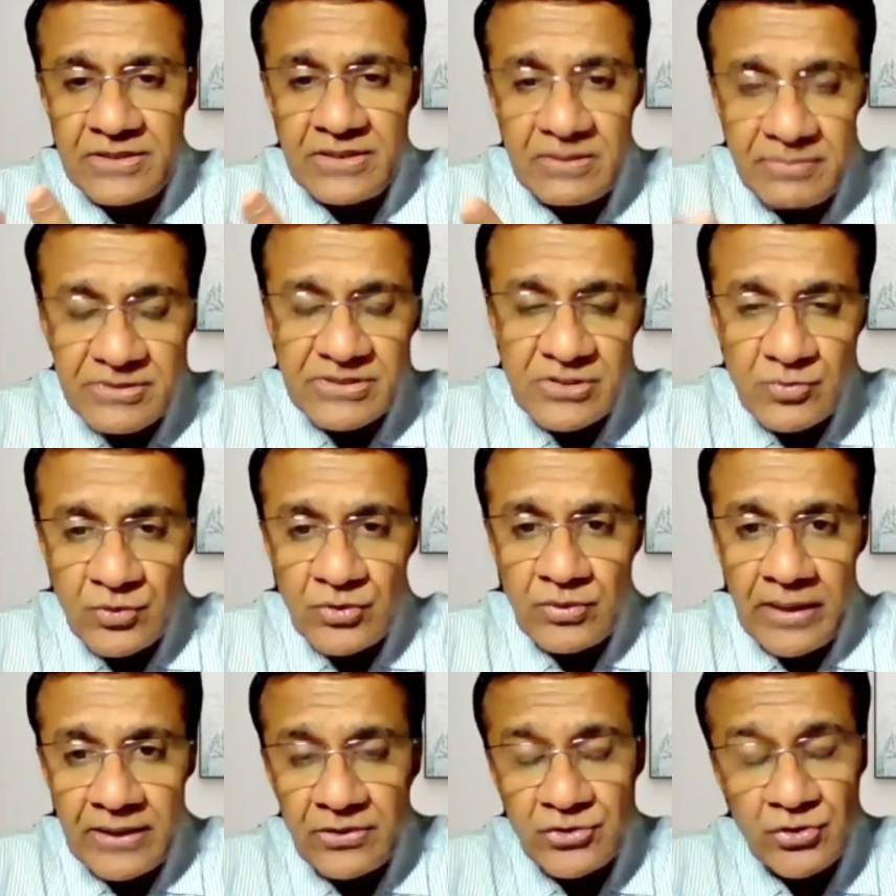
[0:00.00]
business would you
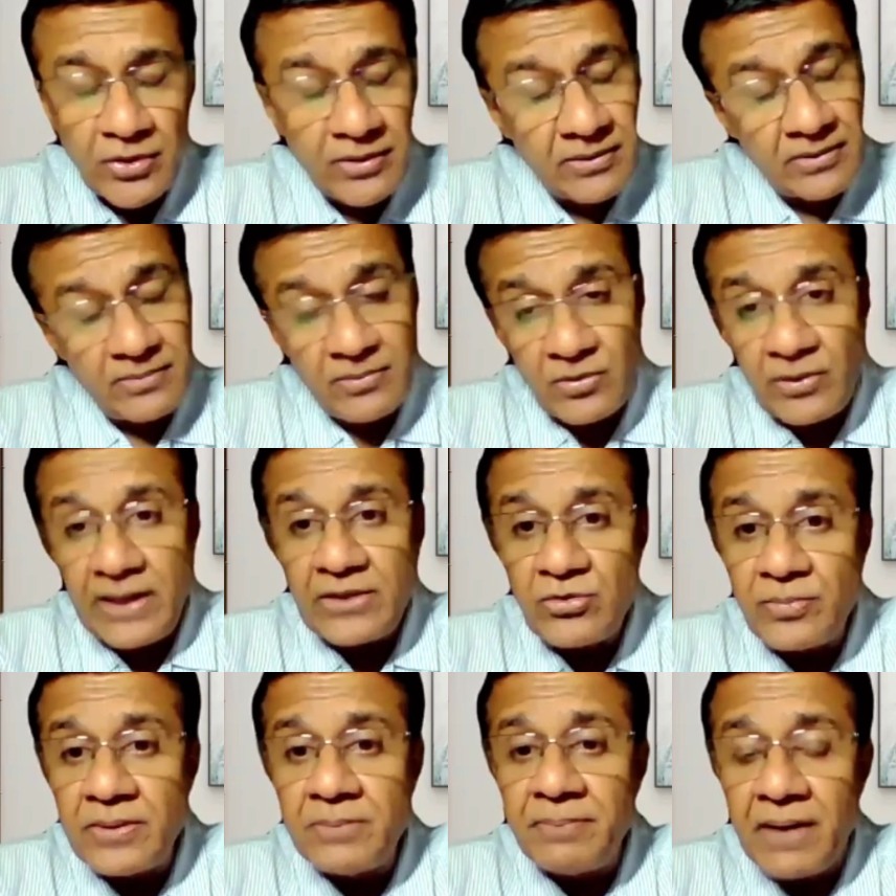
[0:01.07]
like to join, would like to
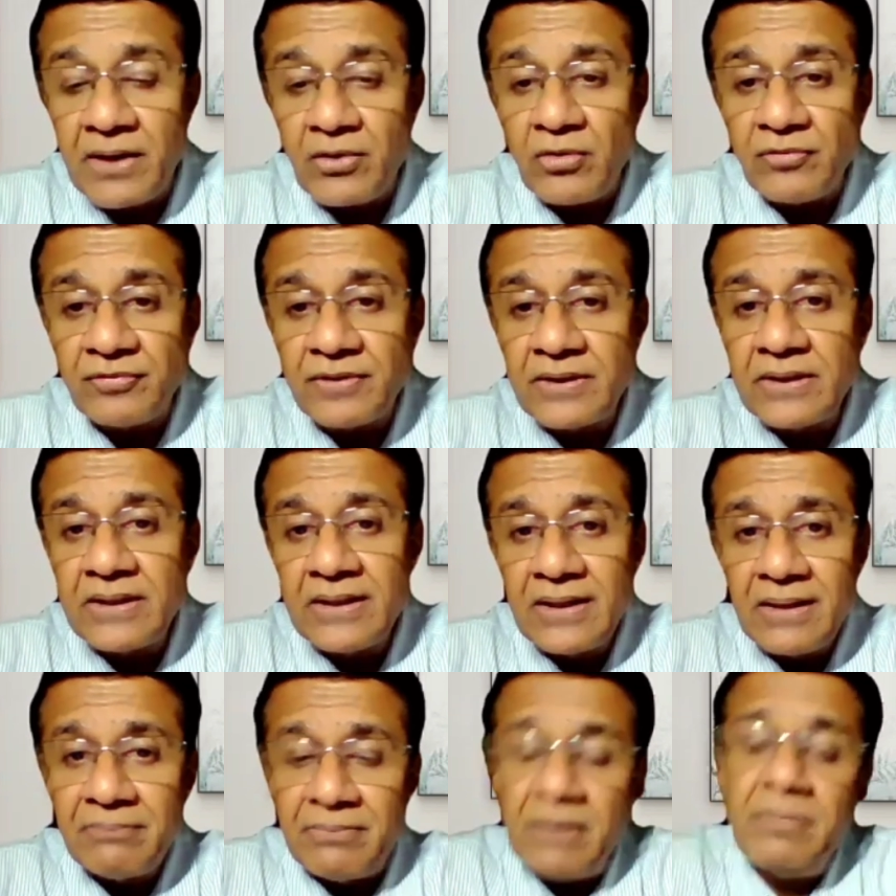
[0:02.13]
be part of,
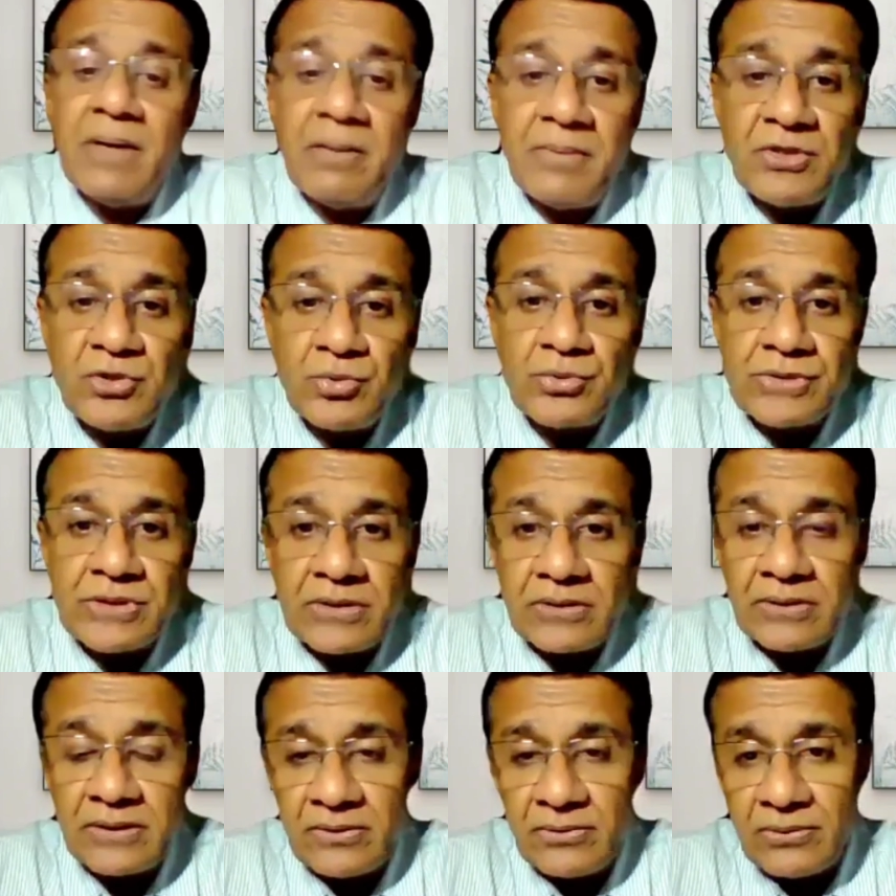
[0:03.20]
maybe I may choose a
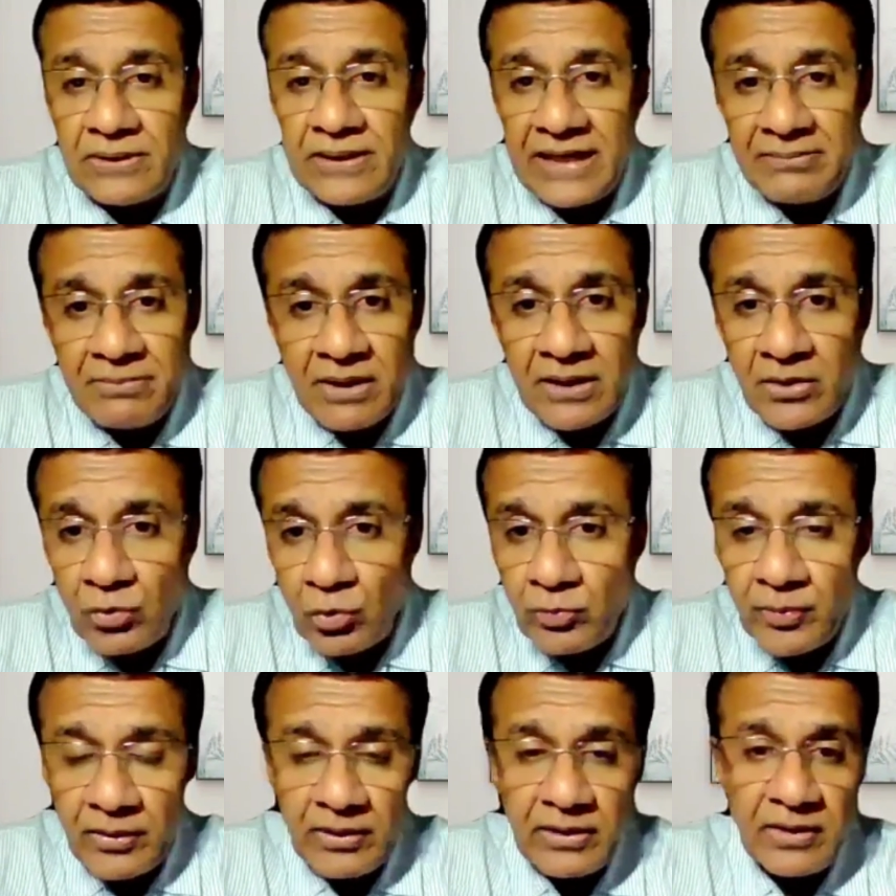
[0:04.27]
landmark
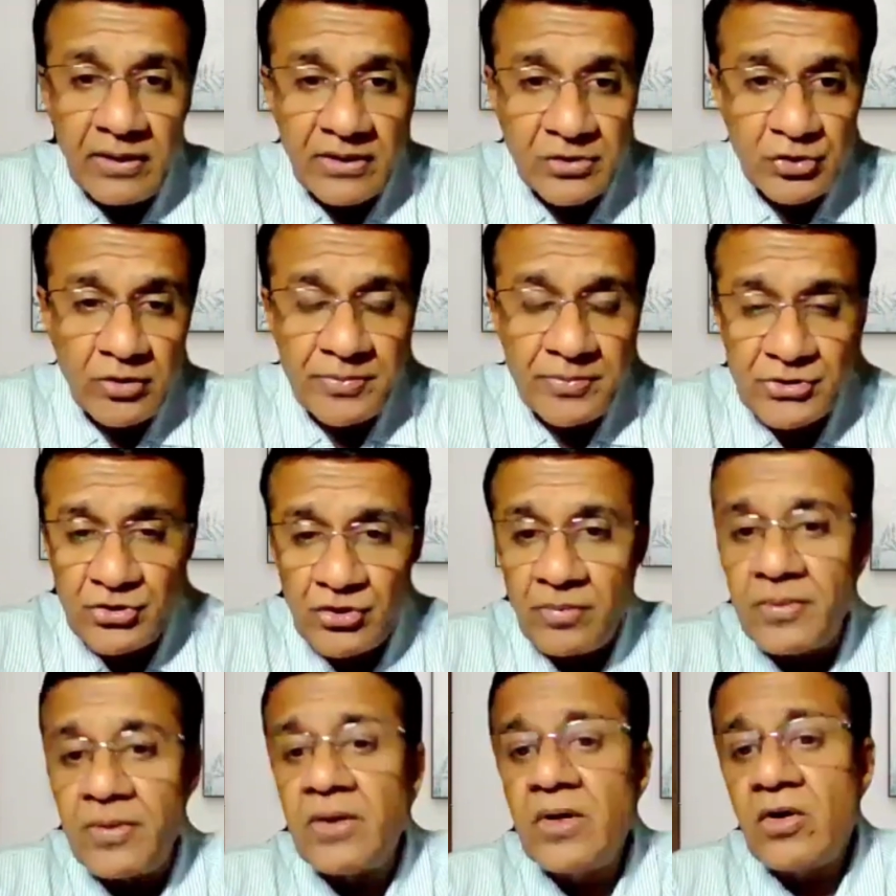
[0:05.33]
group or a shopper
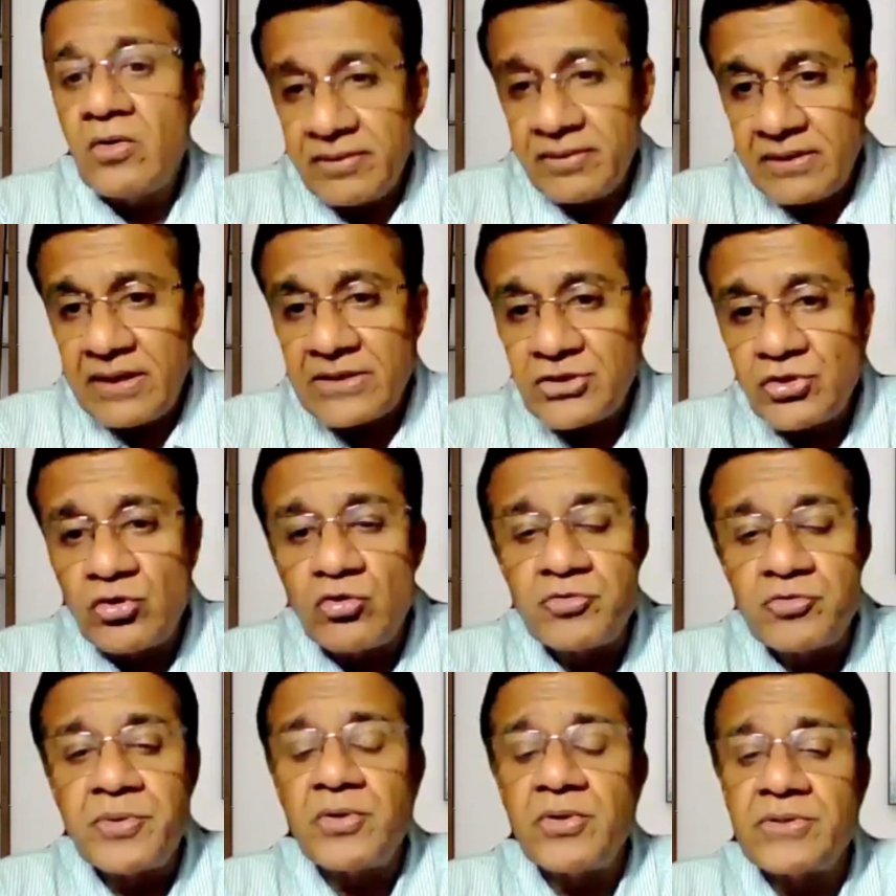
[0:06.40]
stop or one of the larger groups
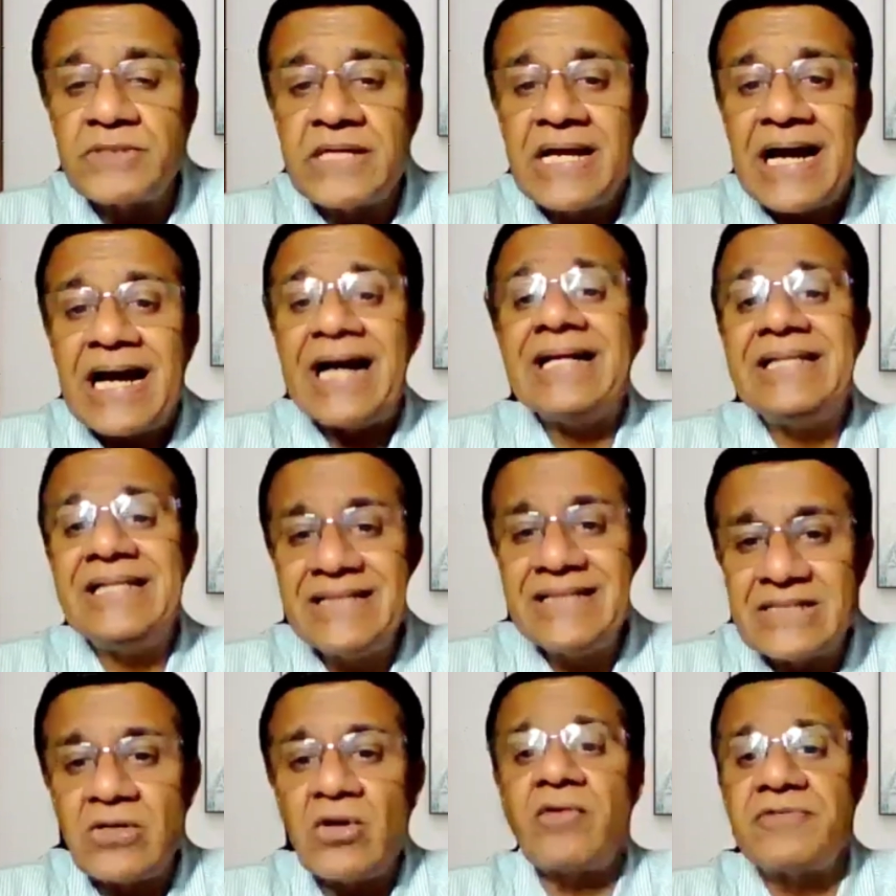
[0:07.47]
because I think
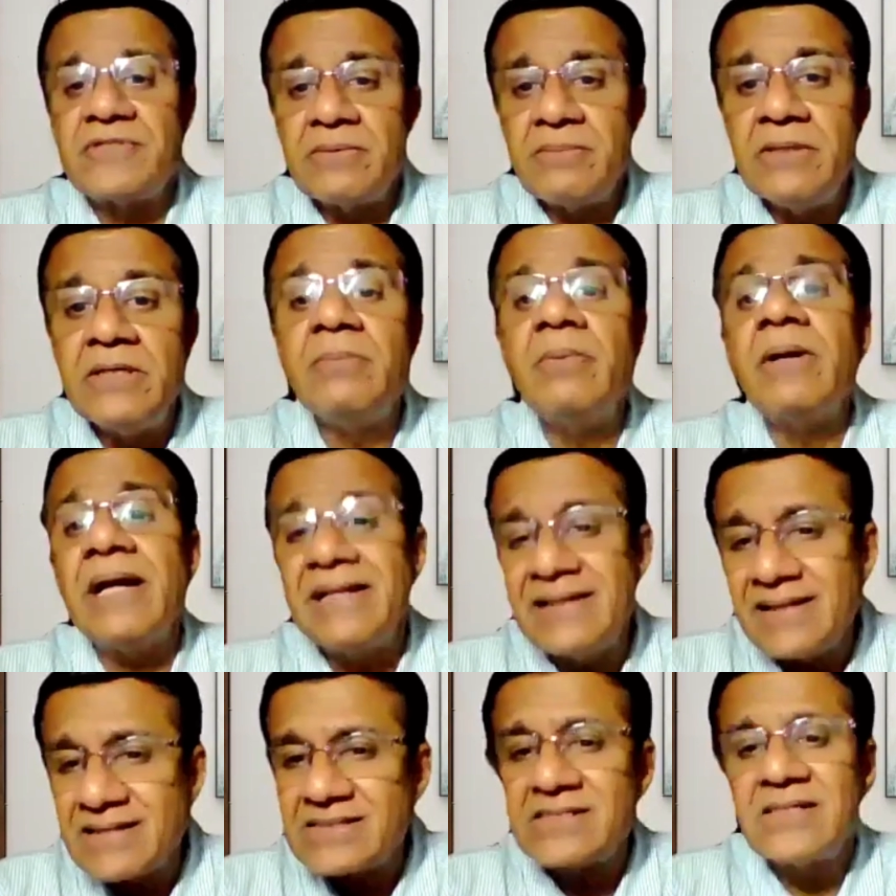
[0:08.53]
there's a lot of stability. But I
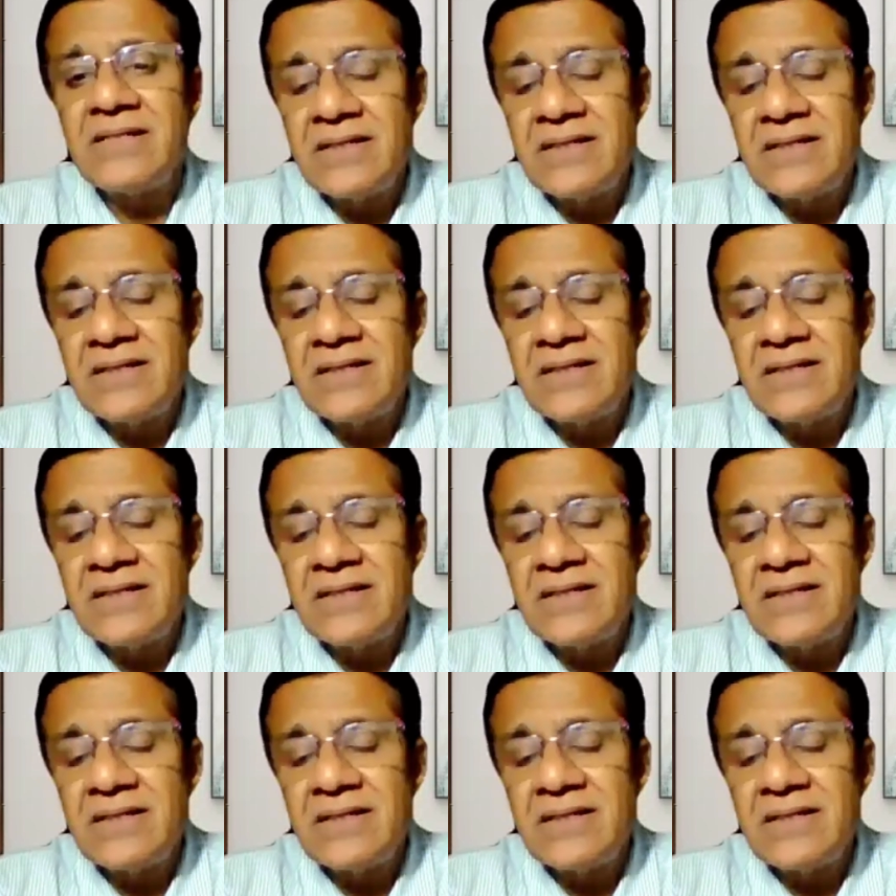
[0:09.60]
think that's